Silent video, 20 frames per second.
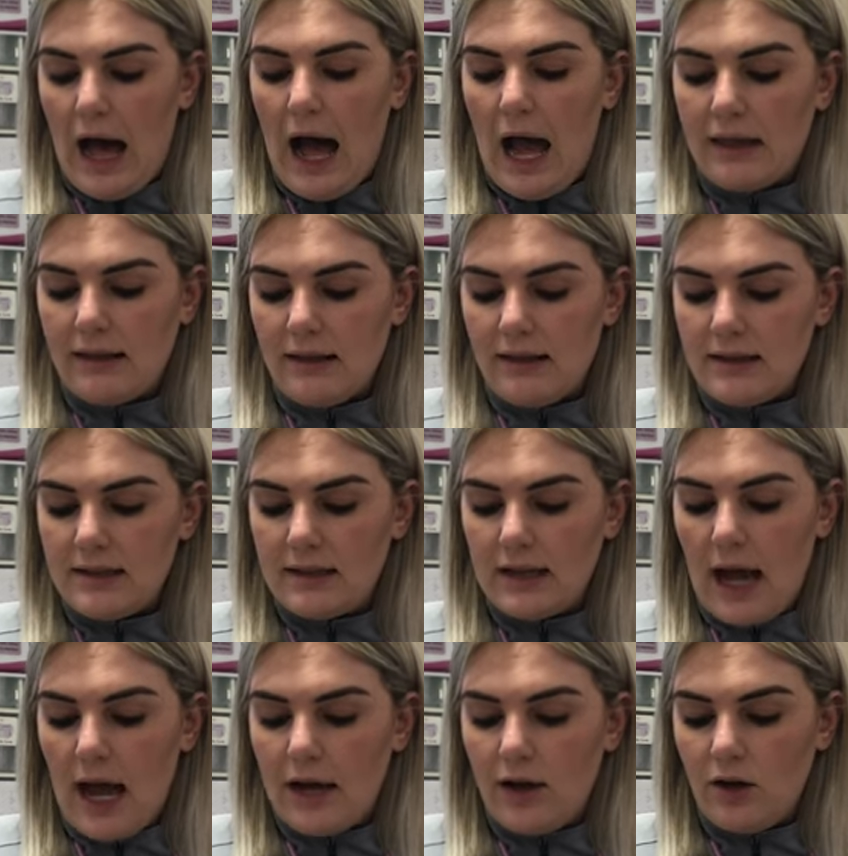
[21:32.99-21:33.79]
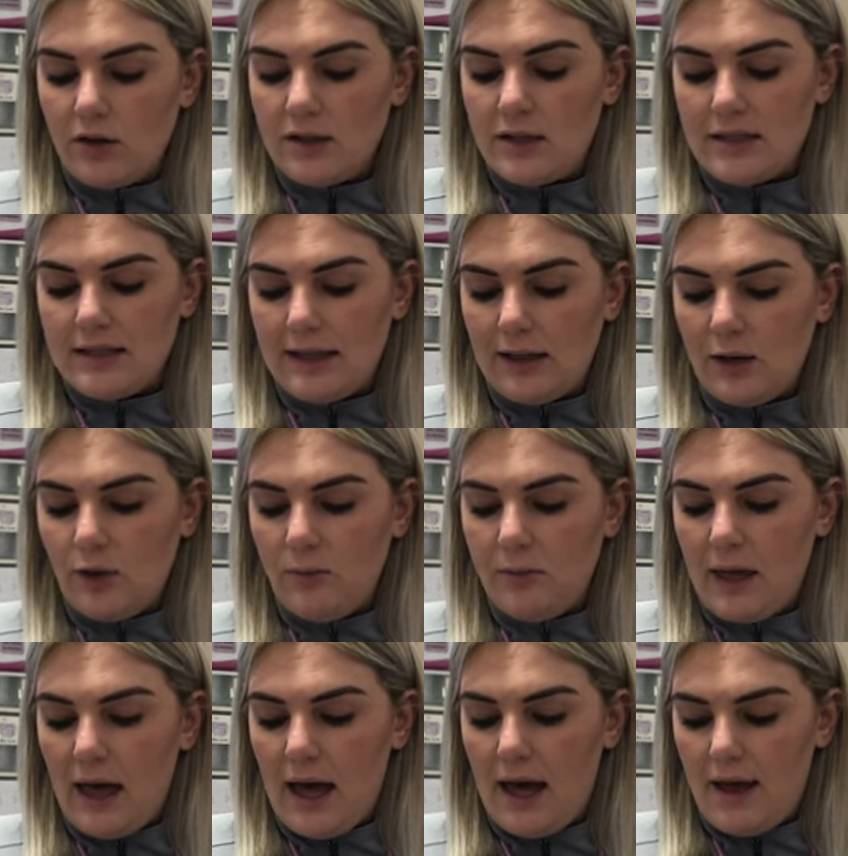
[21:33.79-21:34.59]
I think the sky gods are still
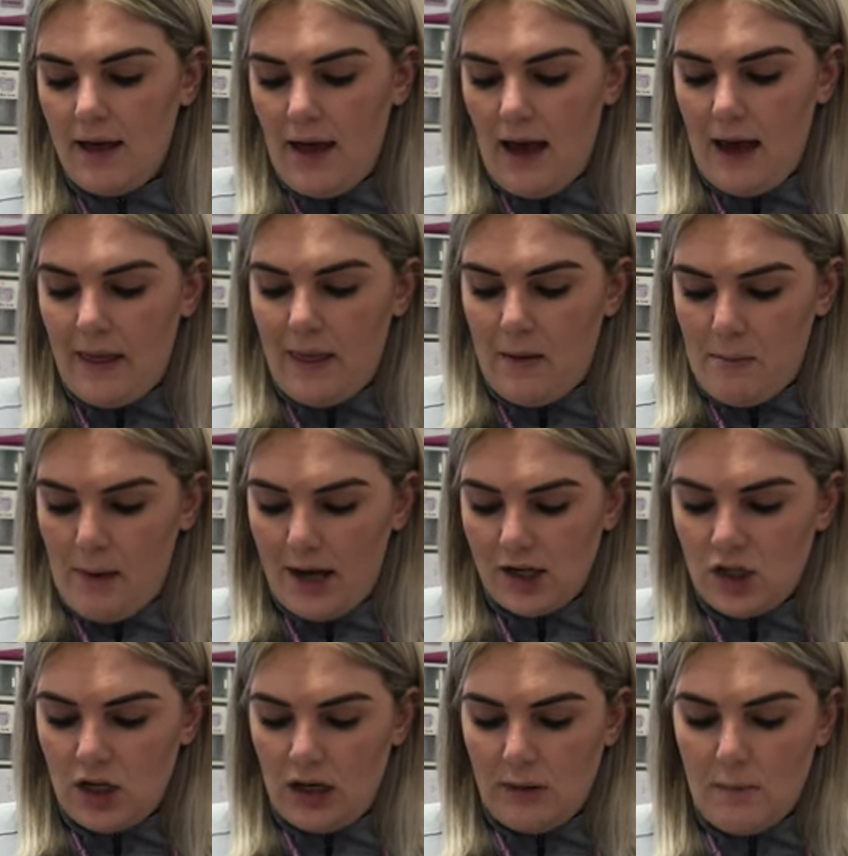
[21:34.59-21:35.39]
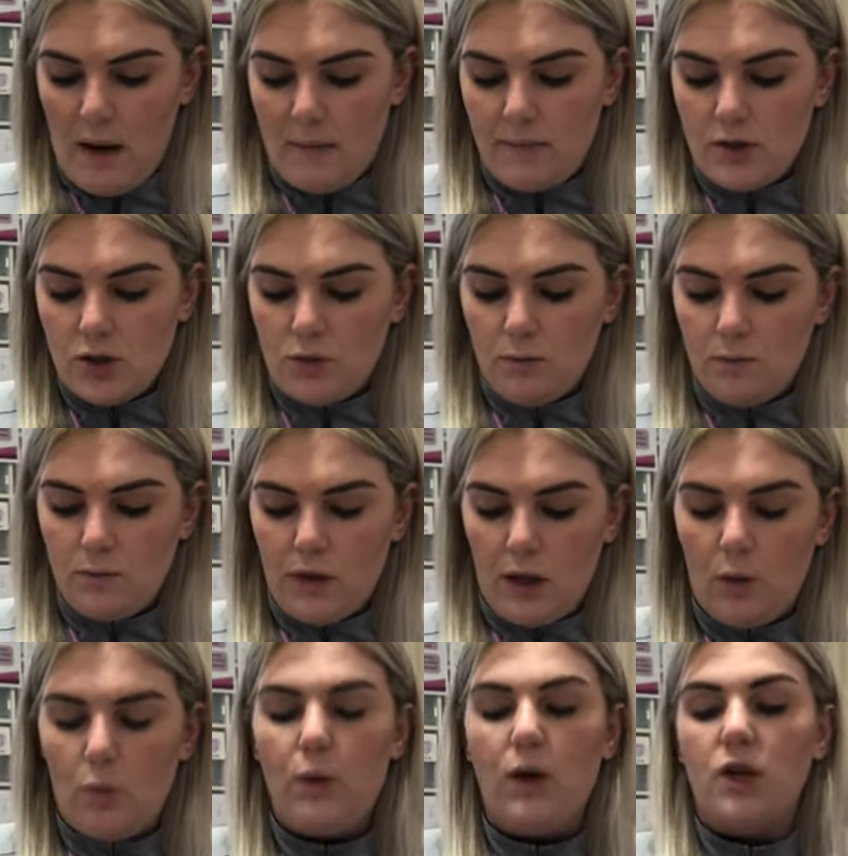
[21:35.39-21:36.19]
up there, and their magic might be
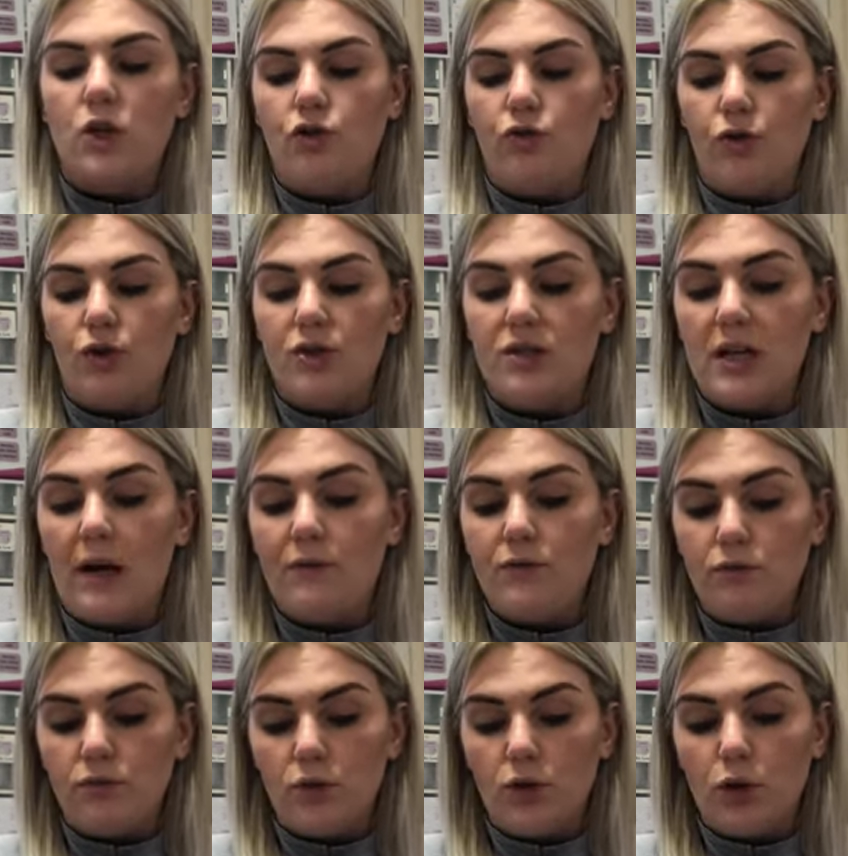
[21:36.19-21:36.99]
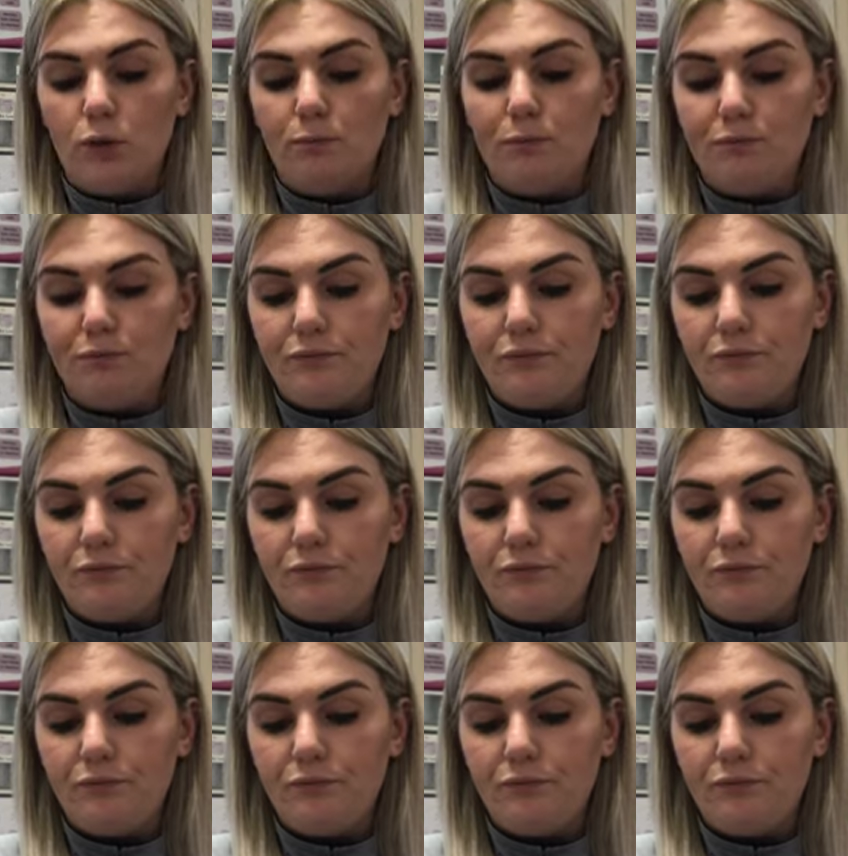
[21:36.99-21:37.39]
something we can trust after all.